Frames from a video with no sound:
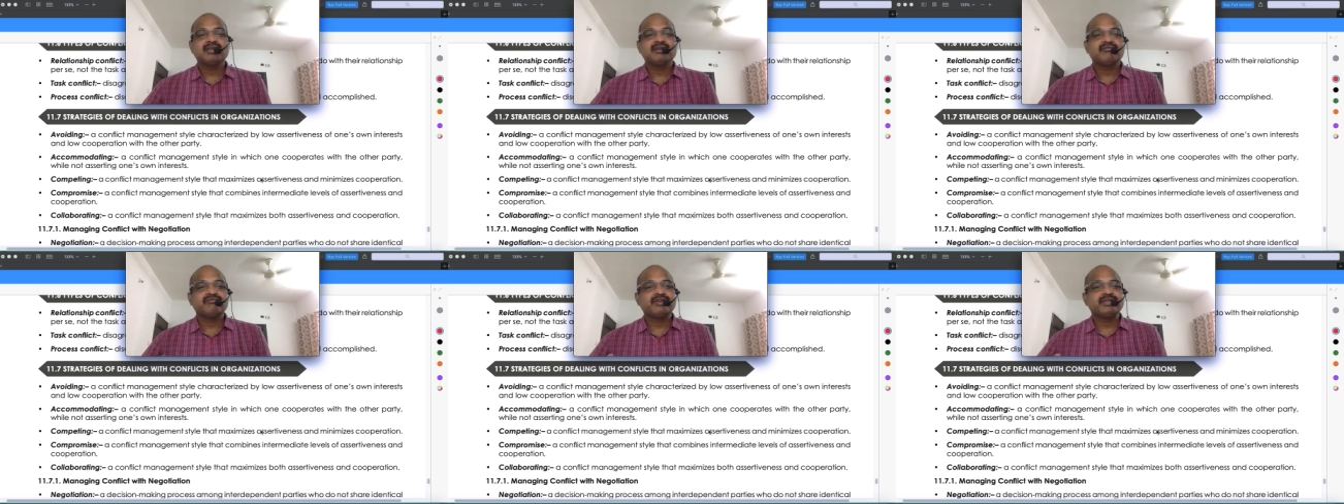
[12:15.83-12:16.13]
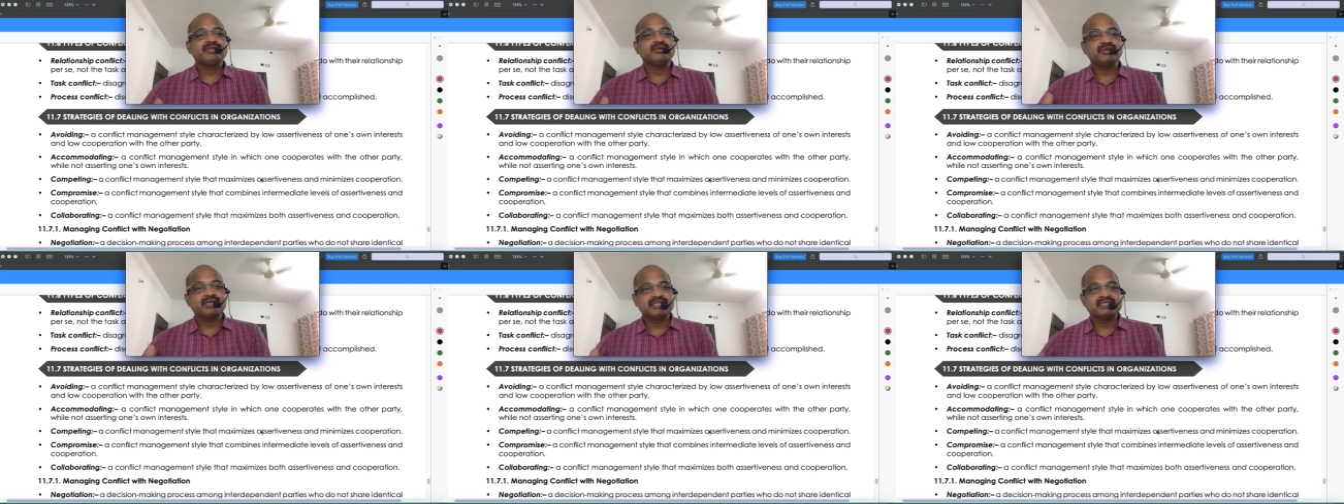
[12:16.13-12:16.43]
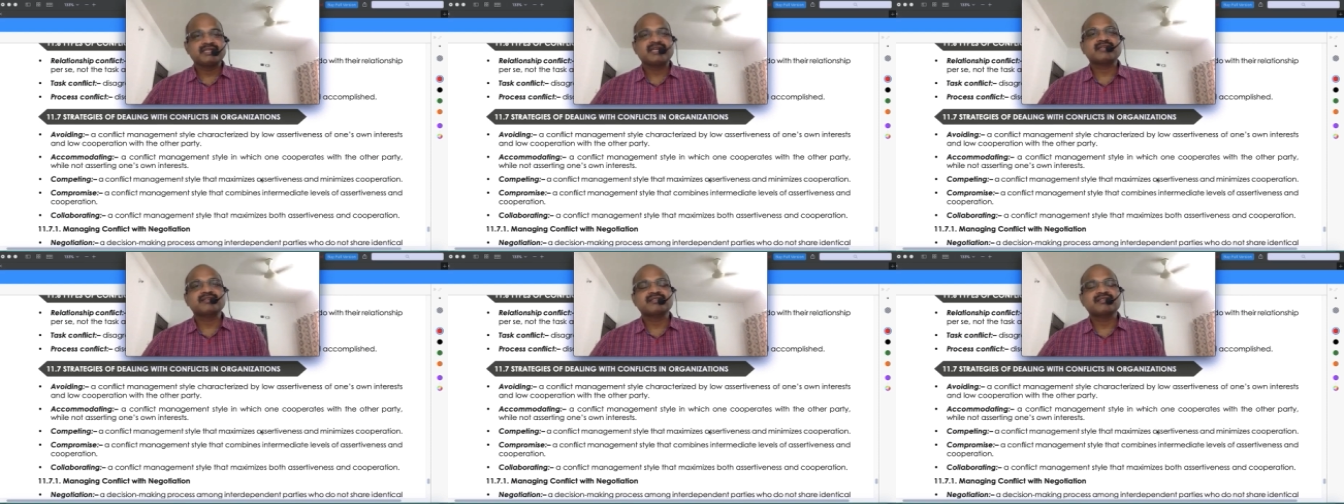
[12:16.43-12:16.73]
when you
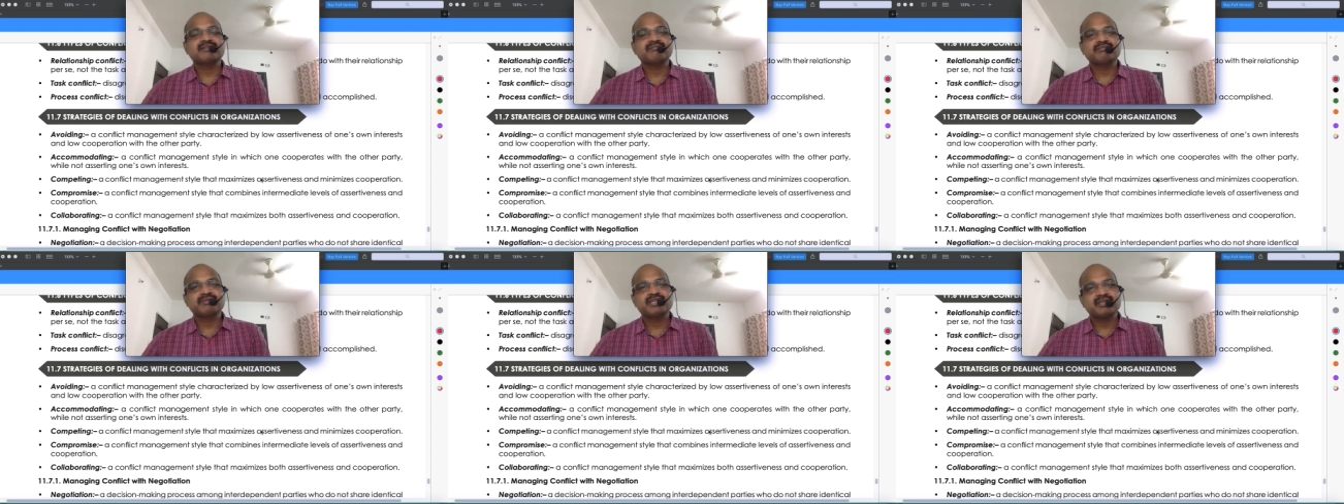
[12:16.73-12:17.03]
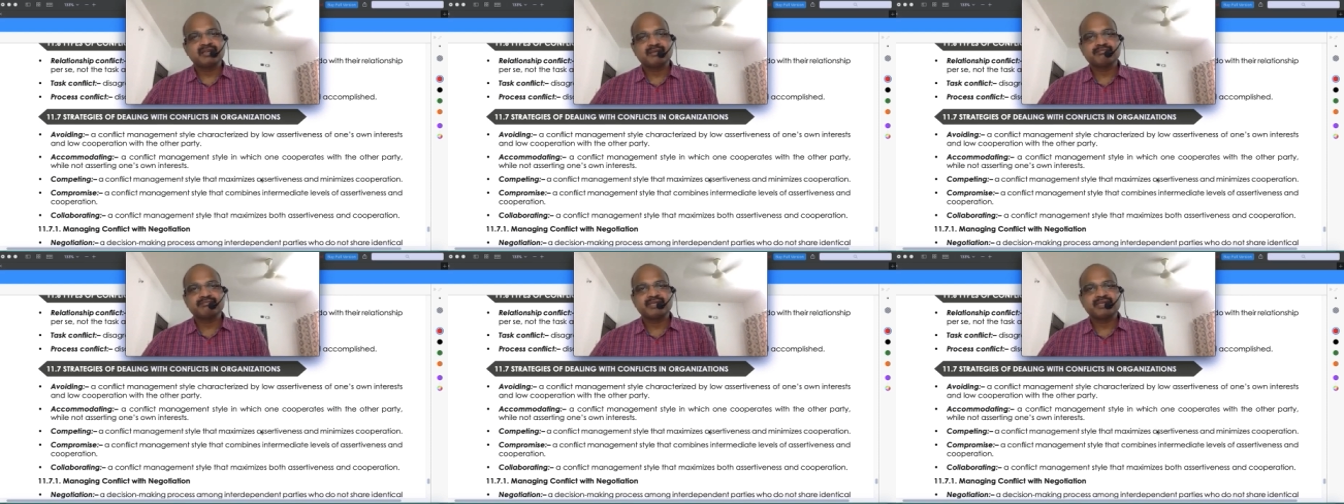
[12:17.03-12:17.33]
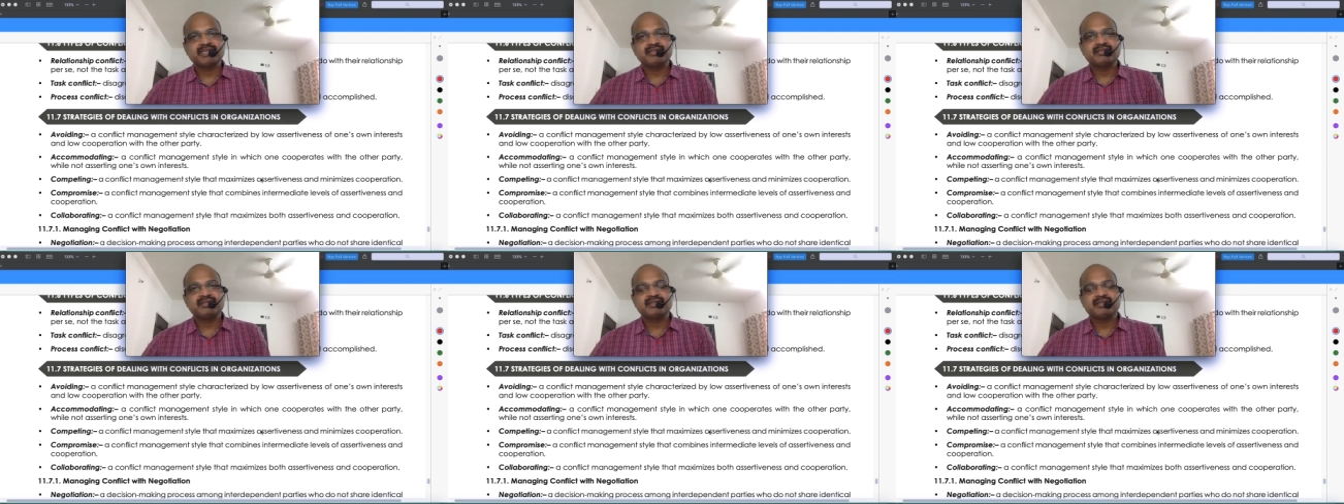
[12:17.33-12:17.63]
reject somebody
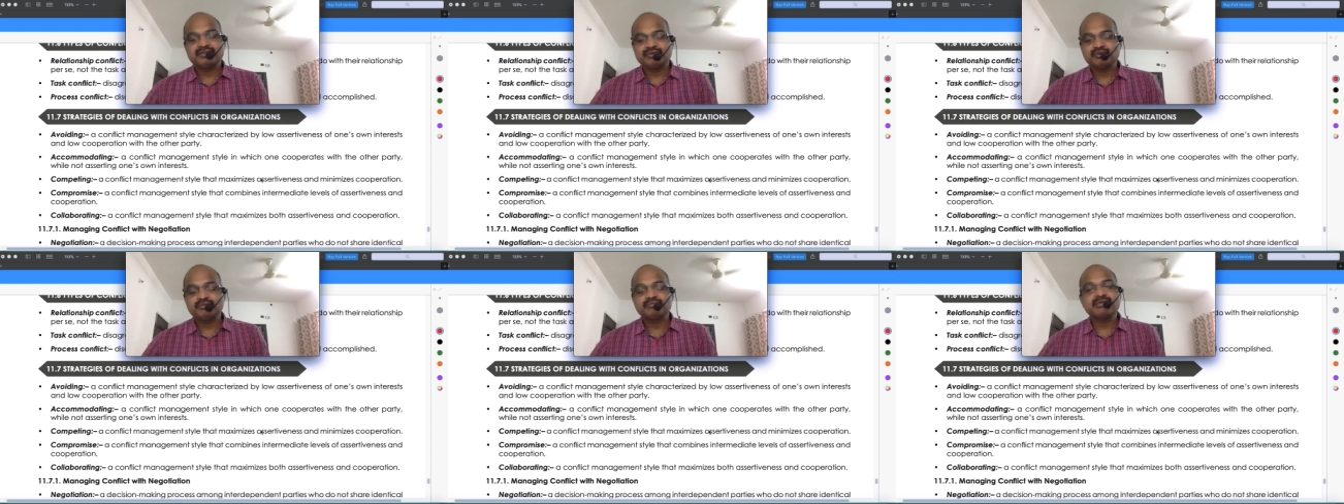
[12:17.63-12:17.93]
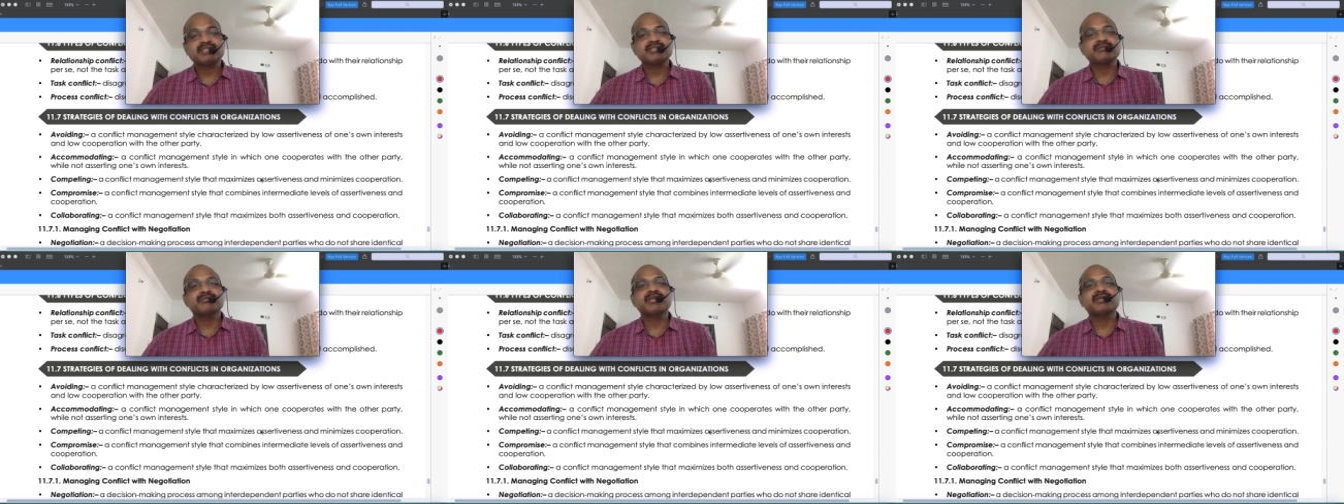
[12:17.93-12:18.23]
completely you must